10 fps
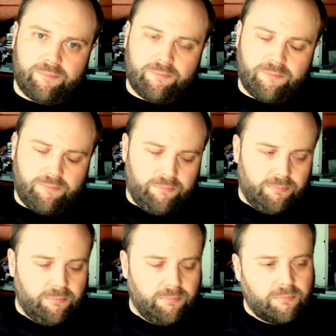
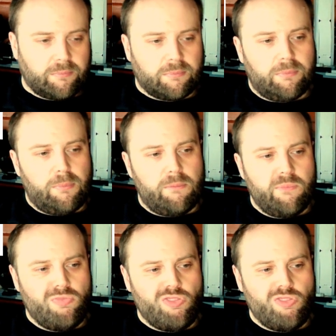(no one is talking)